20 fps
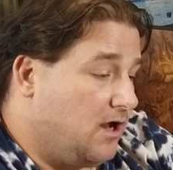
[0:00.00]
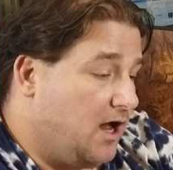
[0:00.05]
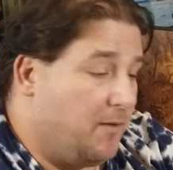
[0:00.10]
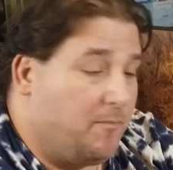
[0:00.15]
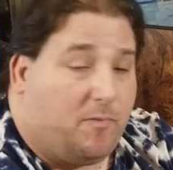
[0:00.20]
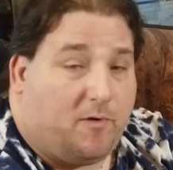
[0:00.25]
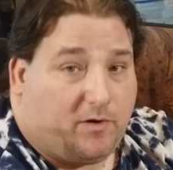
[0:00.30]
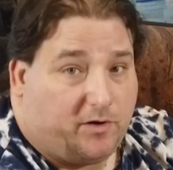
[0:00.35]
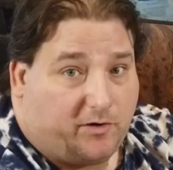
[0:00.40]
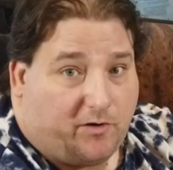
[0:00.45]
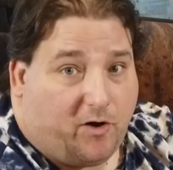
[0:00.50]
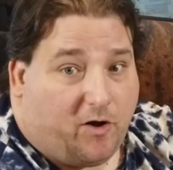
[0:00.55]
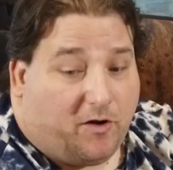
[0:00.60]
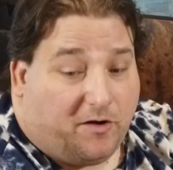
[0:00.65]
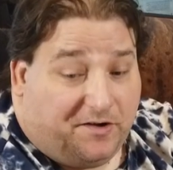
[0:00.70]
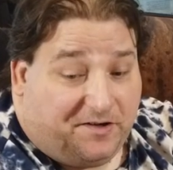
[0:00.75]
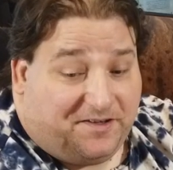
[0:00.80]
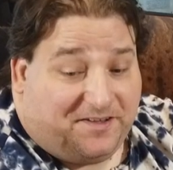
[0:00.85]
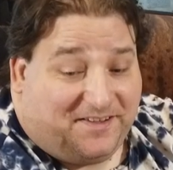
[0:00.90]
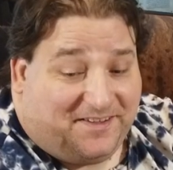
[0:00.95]
I bought it all.
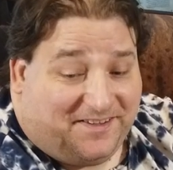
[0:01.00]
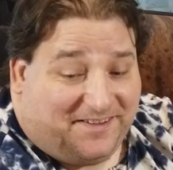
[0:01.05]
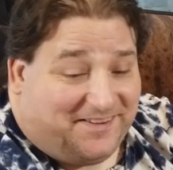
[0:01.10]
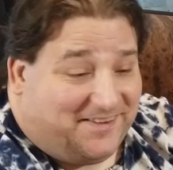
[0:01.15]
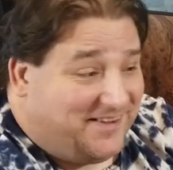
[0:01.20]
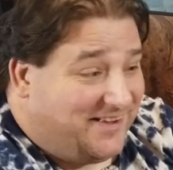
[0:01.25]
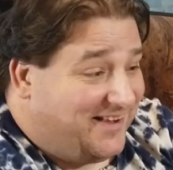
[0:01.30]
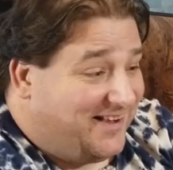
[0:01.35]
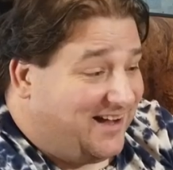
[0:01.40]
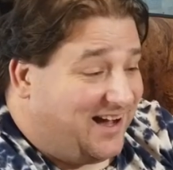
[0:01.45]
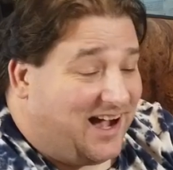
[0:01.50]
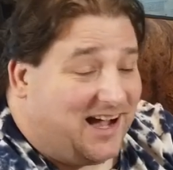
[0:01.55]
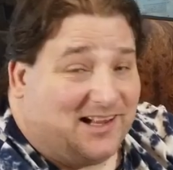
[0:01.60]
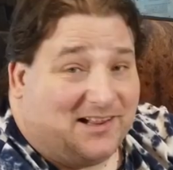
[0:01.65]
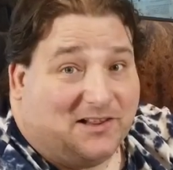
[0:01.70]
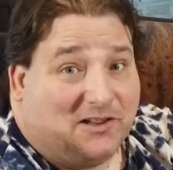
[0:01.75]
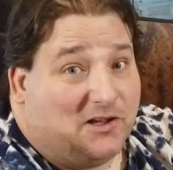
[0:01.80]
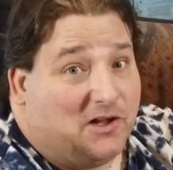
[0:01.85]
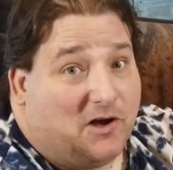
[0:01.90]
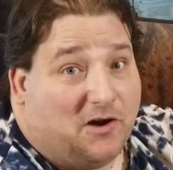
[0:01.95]
I
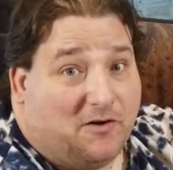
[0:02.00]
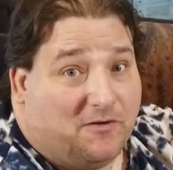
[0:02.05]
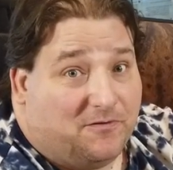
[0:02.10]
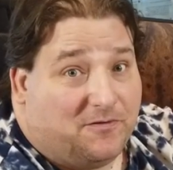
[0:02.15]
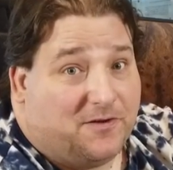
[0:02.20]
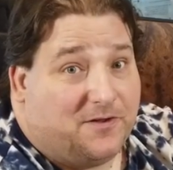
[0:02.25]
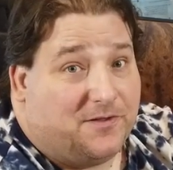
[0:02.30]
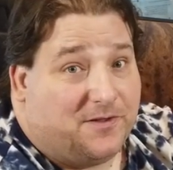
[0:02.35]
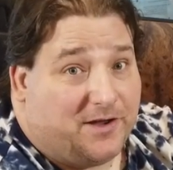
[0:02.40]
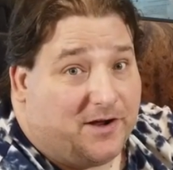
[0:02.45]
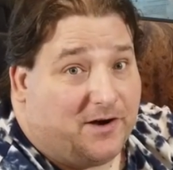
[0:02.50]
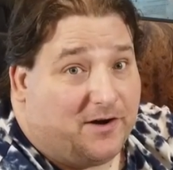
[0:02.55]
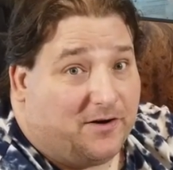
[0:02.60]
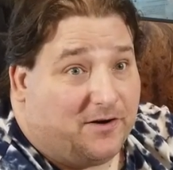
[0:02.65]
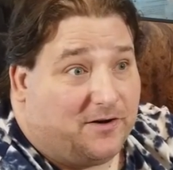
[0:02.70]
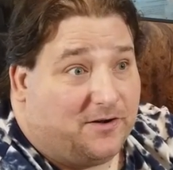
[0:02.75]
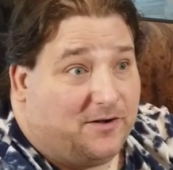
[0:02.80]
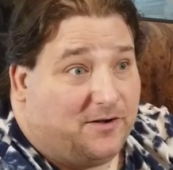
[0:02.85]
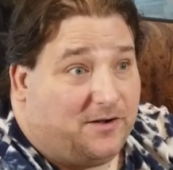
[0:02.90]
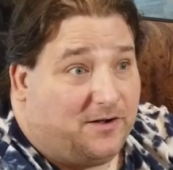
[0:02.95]
love
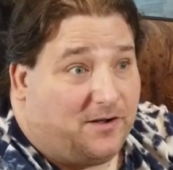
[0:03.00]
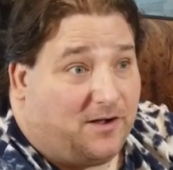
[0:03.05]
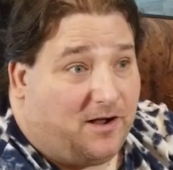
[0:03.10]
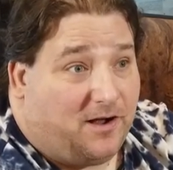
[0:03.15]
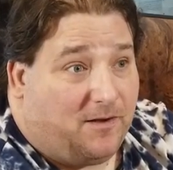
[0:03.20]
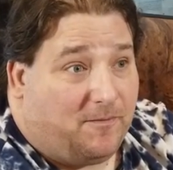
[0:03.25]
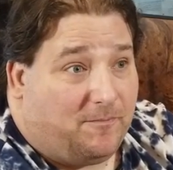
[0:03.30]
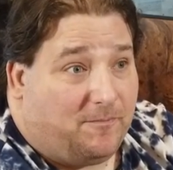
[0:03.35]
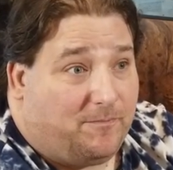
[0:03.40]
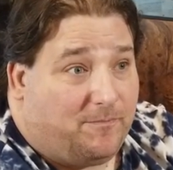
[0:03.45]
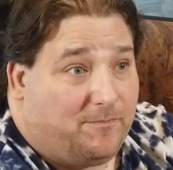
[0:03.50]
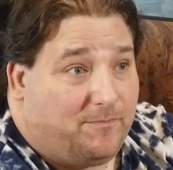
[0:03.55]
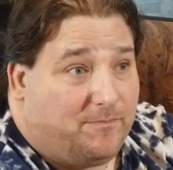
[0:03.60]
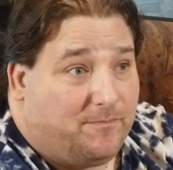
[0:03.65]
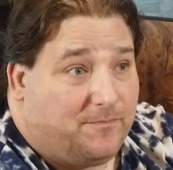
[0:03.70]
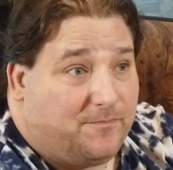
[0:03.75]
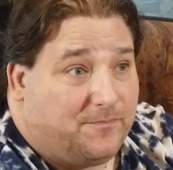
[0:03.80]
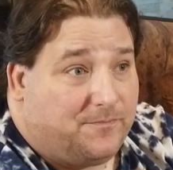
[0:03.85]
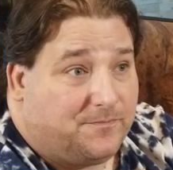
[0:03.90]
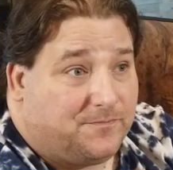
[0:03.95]
their um,
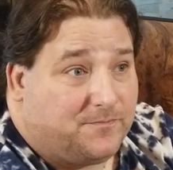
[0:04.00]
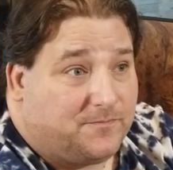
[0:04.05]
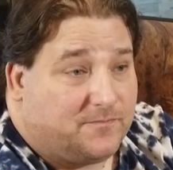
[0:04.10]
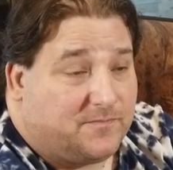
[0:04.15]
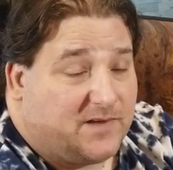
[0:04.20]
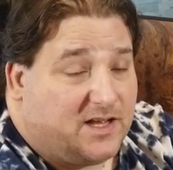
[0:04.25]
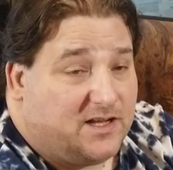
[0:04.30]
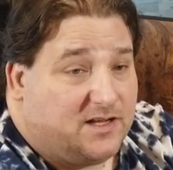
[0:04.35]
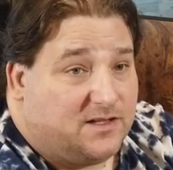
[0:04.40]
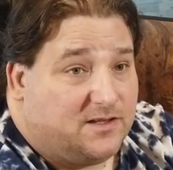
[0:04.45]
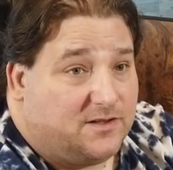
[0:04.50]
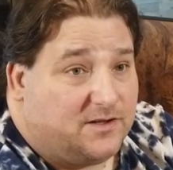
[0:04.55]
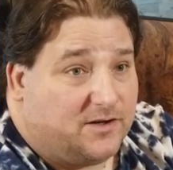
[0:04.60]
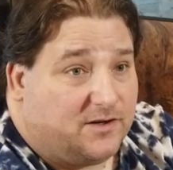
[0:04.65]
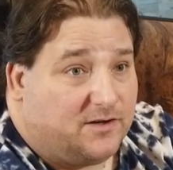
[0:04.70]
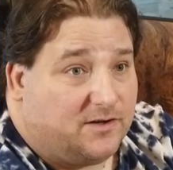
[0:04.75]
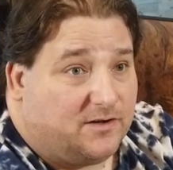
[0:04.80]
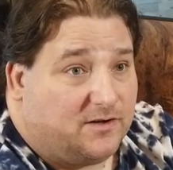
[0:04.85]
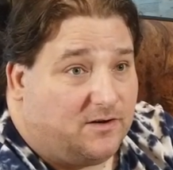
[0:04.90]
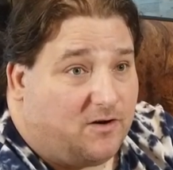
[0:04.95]

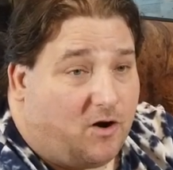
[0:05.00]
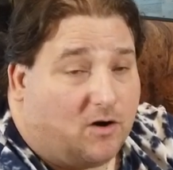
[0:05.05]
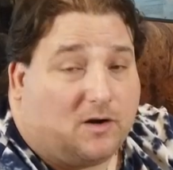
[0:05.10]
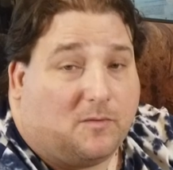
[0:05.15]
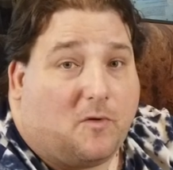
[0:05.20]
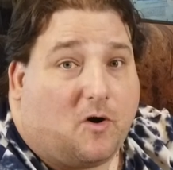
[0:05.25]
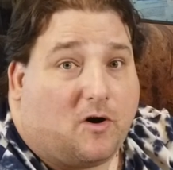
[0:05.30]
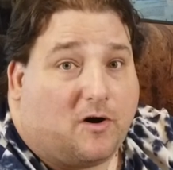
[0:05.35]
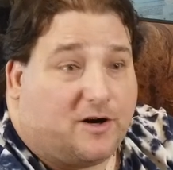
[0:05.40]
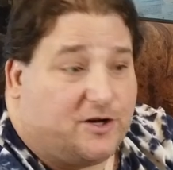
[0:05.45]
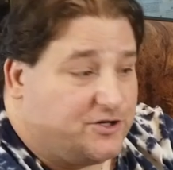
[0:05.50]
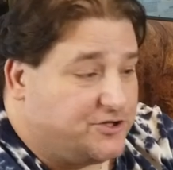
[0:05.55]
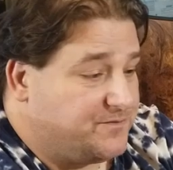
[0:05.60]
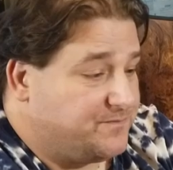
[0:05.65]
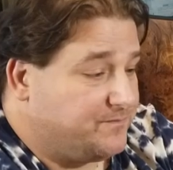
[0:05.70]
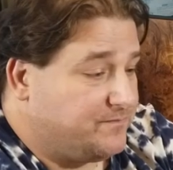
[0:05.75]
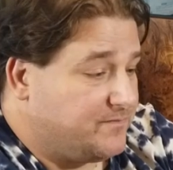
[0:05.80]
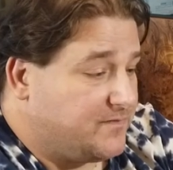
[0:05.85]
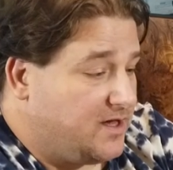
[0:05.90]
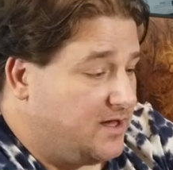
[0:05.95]
their autumn orange.
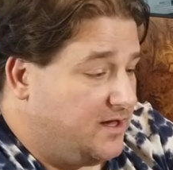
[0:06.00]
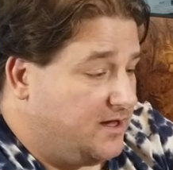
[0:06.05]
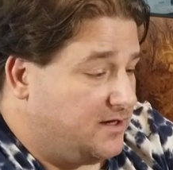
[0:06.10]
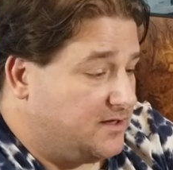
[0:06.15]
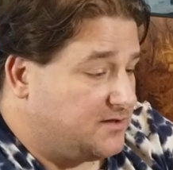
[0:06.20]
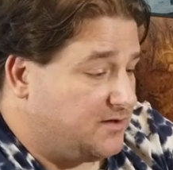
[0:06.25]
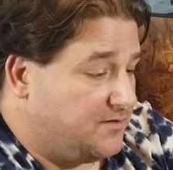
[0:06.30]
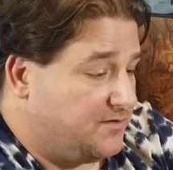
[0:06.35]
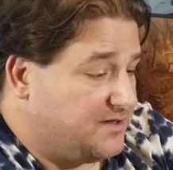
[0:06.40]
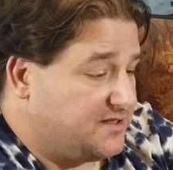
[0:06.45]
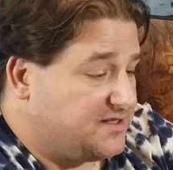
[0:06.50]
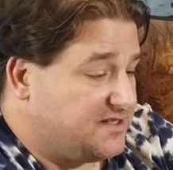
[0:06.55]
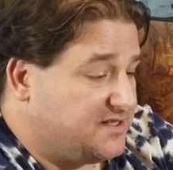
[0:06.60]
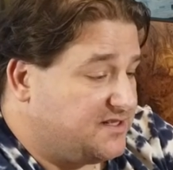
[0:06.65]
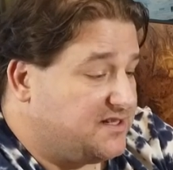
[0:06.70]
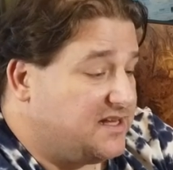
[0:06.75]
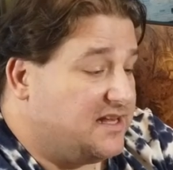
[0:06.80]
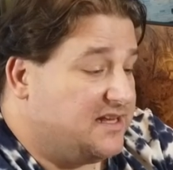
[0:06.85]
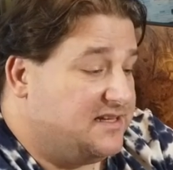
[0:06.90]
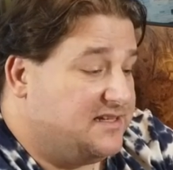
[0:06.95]
So this
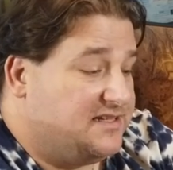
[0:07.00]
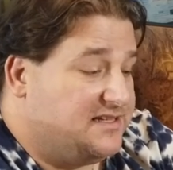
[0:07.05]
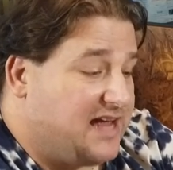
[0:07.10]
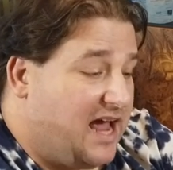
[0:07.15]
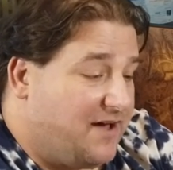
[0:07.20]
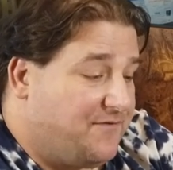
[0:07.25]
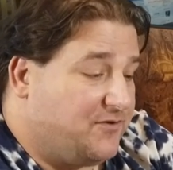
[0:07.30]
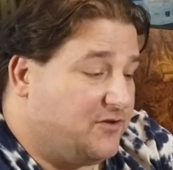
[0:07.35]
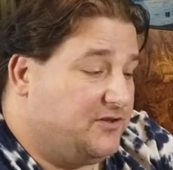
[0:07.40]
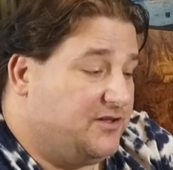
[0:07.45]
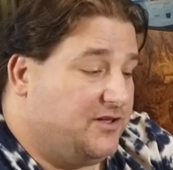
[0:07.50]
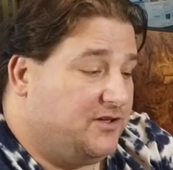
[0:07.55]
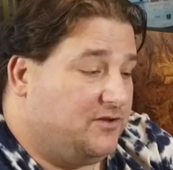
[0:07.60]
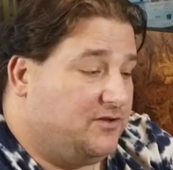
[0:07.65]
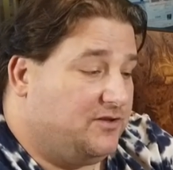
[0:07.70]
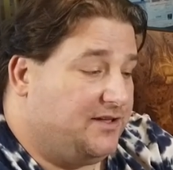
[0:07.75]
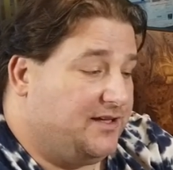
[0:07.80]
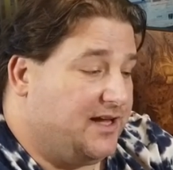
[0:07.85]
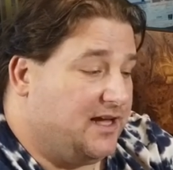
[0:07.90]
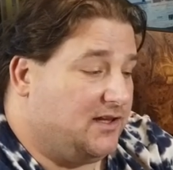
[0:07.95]
is
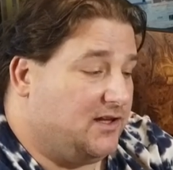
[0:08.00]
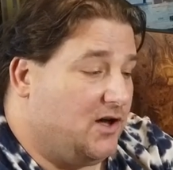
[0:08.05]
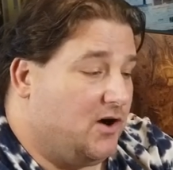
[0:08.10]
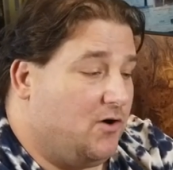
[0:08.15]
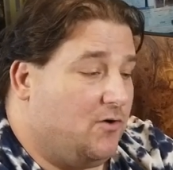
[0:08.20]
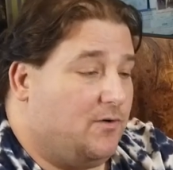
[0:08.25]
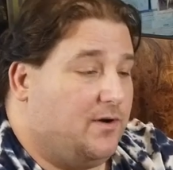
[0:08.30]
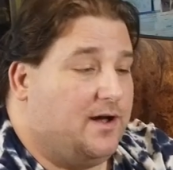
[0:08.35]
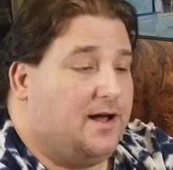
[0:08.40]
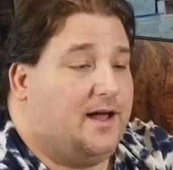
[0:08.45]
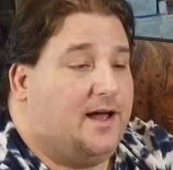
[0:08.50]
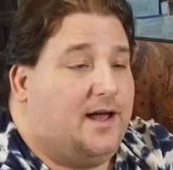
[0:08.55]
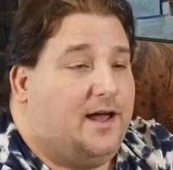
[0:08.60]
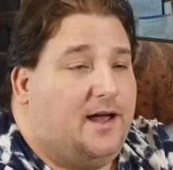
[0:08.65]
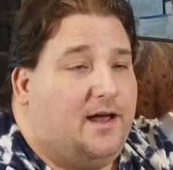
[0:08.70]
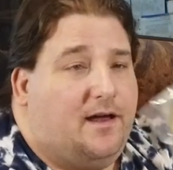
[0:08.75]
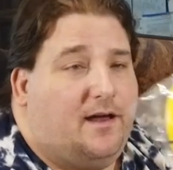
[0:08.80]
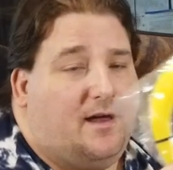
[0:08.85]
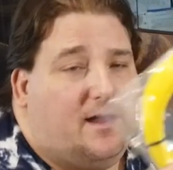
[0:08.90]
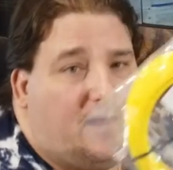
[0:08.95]
daffodil yellow.
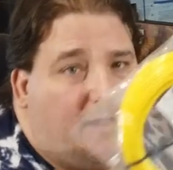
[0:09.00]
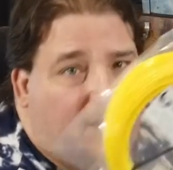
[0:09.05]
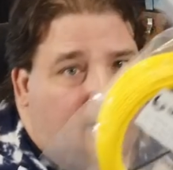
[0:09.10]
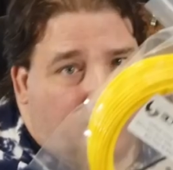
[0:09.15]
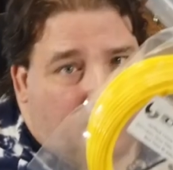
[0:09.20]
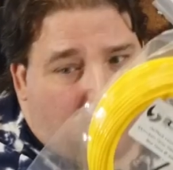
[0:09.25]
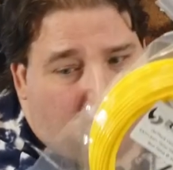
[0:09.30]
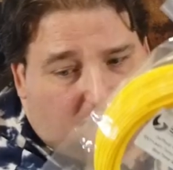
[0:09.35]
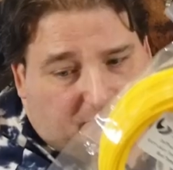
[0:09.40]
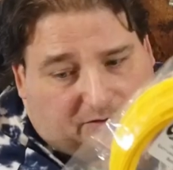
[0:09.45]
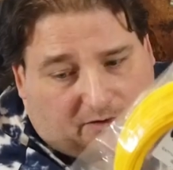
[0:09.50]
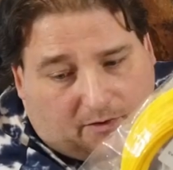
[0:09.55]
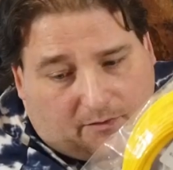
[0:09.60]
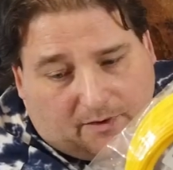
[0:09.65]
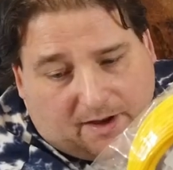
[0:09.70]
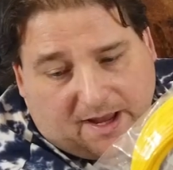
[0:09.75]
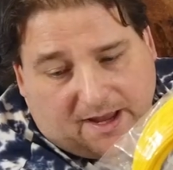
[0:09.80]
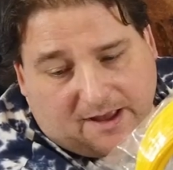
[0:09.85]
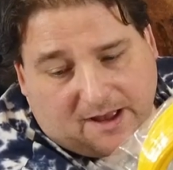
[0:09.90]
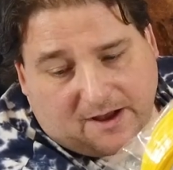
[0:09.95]

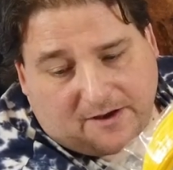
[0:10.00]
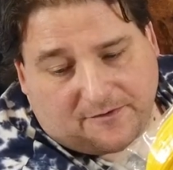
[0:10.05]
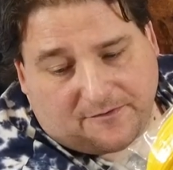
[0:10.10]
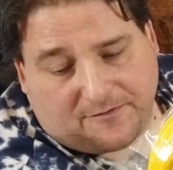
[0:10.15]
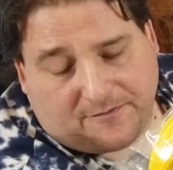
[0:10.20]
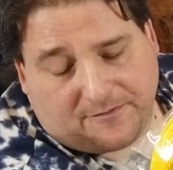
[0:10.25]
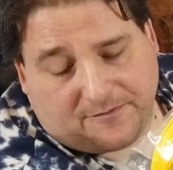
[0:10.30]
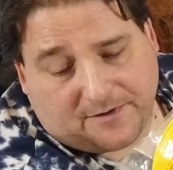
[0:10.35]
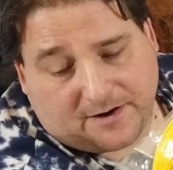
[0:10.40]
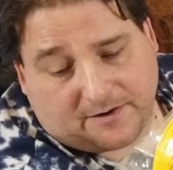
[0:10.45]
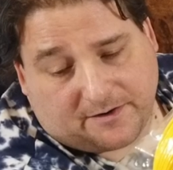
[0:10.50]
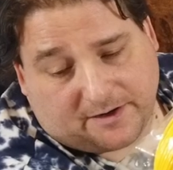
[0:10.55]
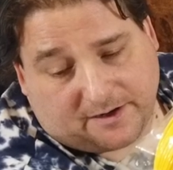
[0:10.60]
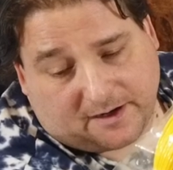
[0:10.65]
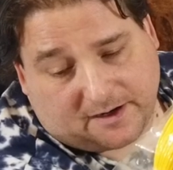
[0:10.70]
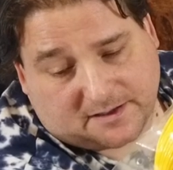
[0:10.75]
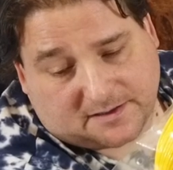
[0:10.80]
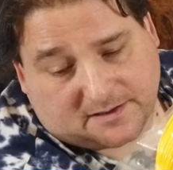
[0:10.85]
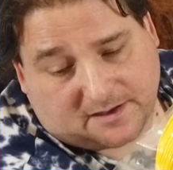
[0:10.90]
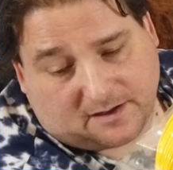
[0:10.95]
Also a very
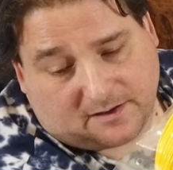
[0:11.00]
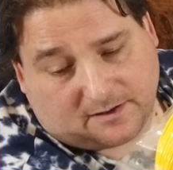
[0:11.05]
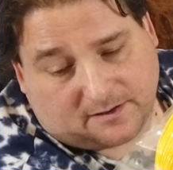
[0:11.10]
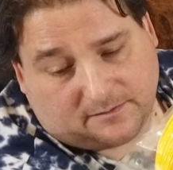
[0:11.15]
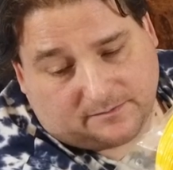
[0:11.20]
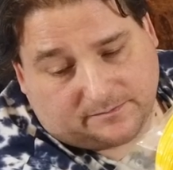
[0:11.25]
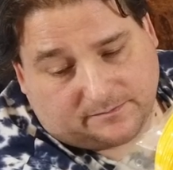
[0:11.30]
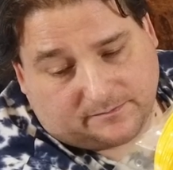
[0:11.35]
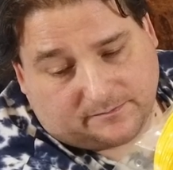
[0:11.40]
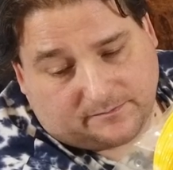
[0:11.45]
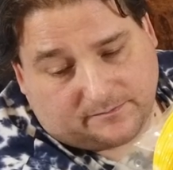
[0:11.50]
nice color.